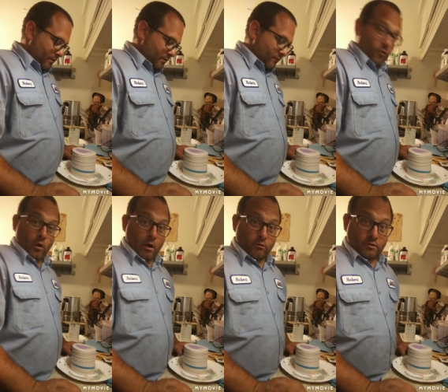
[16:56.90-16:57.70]
4
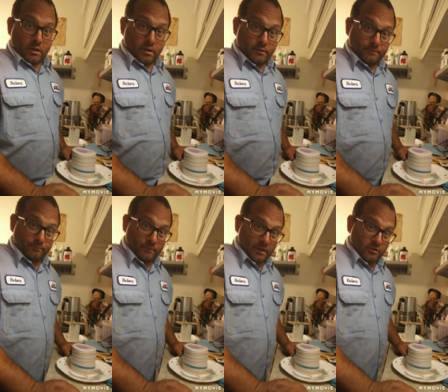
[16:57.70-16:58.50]
hours later.
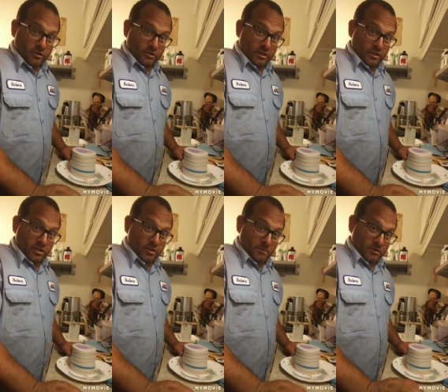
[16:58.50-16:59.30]
As you can see, I
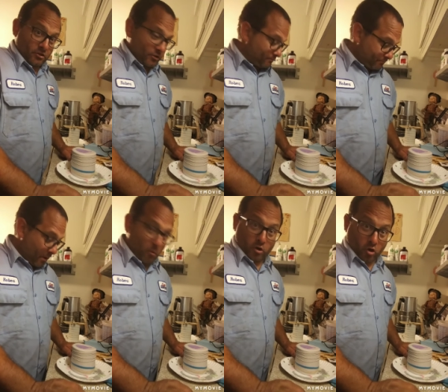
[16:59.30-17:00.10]
changed my shirt.
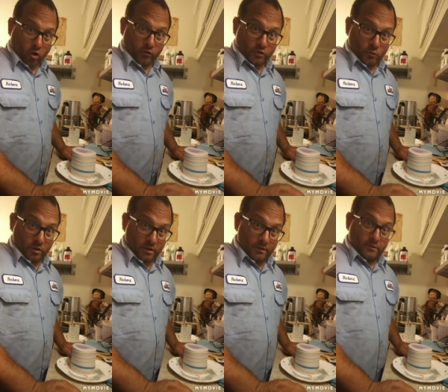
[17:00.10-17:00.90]
I'm on call this
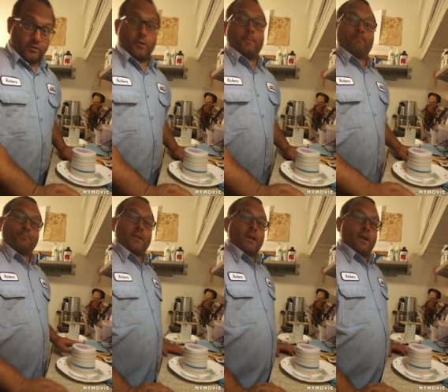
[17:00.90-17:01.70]
weekend, so
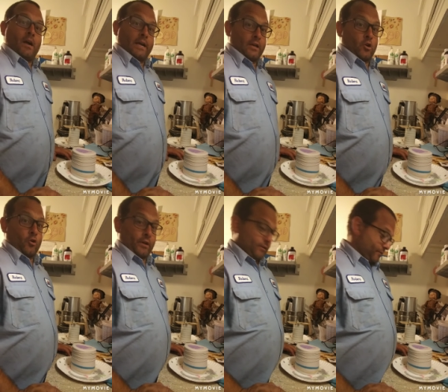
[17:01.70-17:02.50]
I got
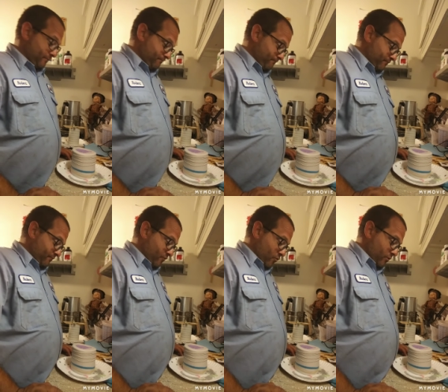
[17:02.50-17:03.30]
called out
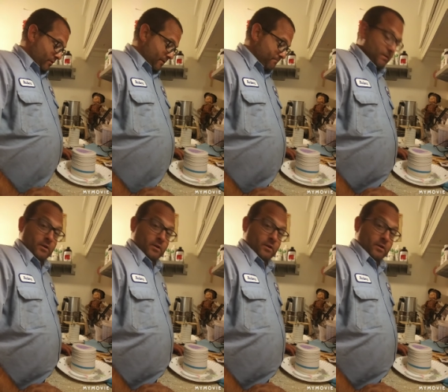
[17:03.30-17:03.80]
for a